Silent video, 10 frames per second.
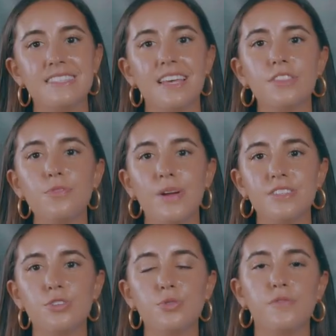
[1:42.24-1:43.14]
It's like the
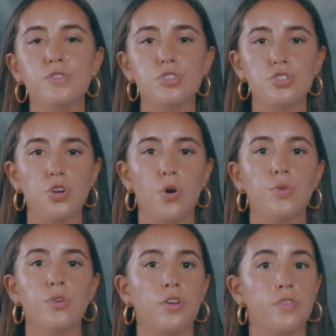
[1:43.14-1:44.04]
residue of the
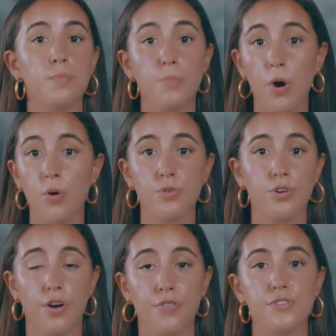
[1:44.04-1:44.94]
stone on the bone
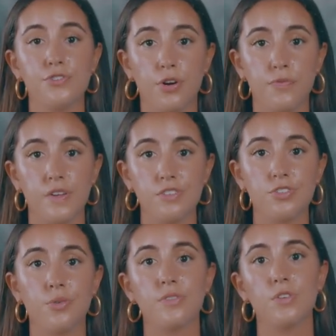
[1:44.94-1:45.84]
or on the surface.
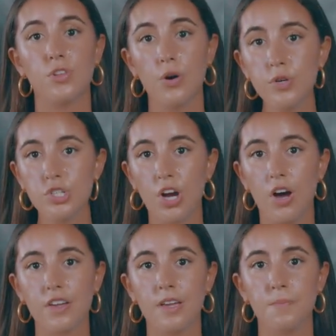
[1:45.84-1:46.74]
So in the lower
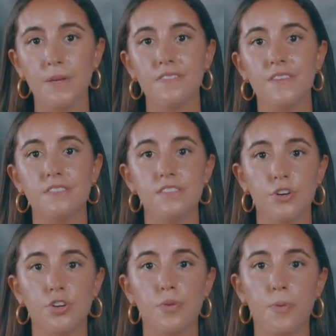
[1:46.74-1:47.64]
jaw, it can be in the
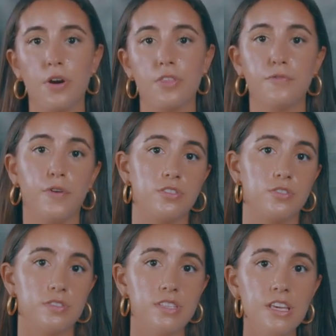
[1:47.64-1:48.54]
interior part of the frontal